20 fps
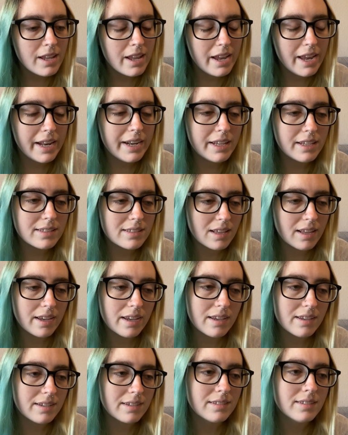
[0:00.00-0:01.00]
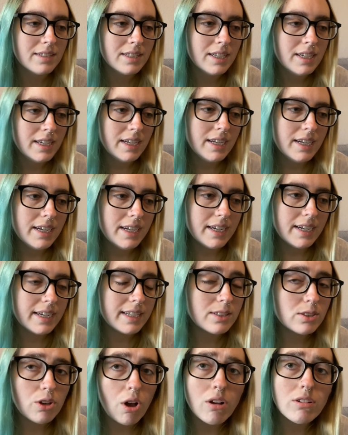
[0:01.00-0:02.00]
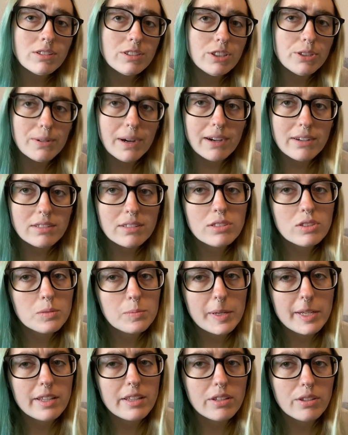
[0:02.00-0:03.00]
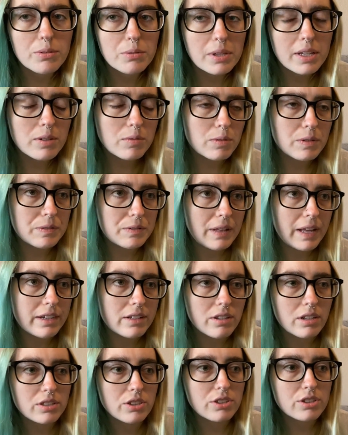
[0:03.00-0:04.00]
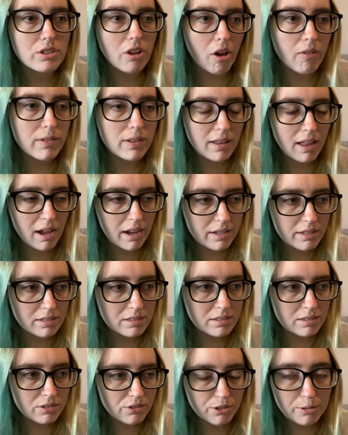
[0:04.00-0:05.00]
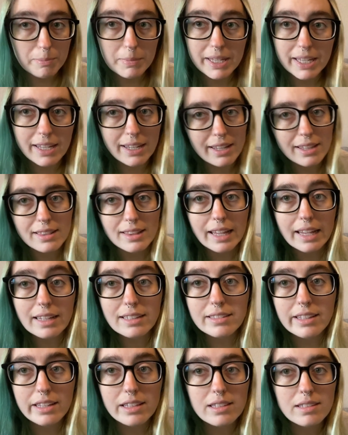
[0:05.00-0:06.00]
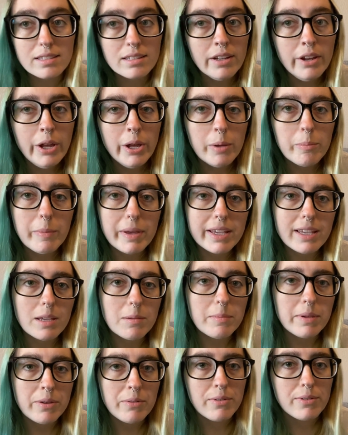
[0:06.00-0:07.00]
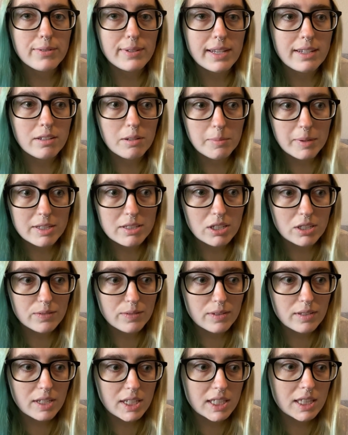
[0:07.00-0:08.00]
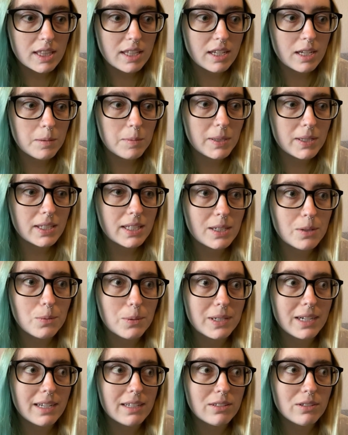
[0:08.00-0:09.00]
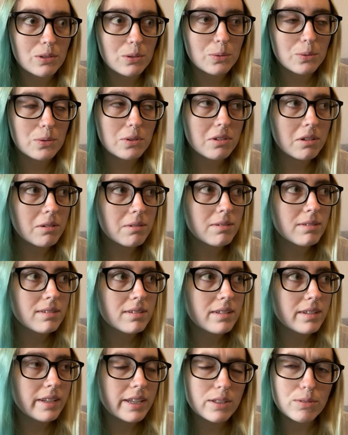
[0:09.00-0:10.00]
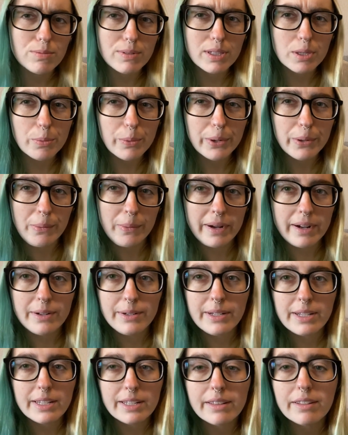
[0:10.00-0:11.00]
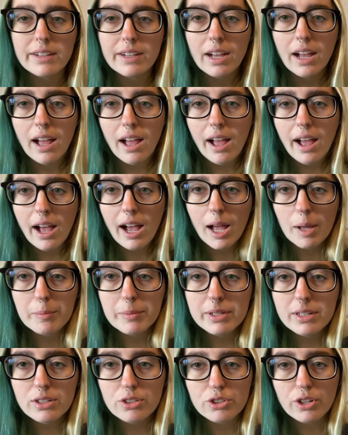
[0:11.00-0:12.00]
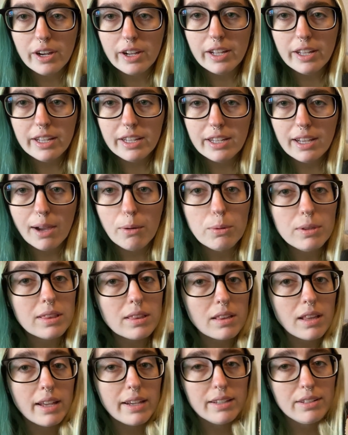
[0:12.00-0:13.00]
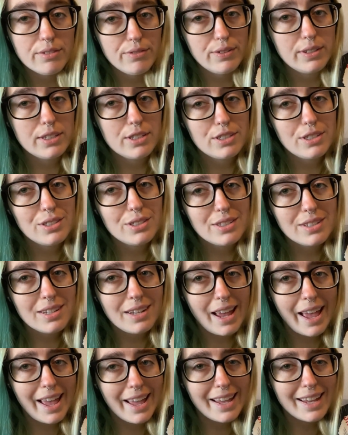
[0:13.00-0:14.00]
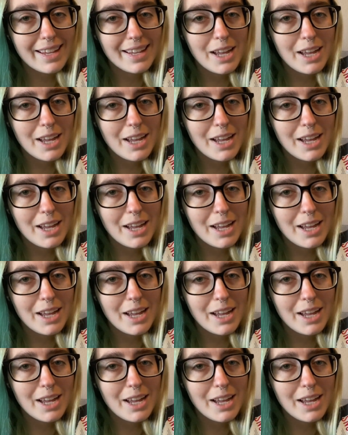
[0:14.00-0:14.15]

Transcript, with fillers: it is like it's calling you out and it's making you like reflect on yourself a lot or me at least it's making me reflect on myself a lot and think about like what i do so it's really worthwhile and i'm gonna try i would like to finish this today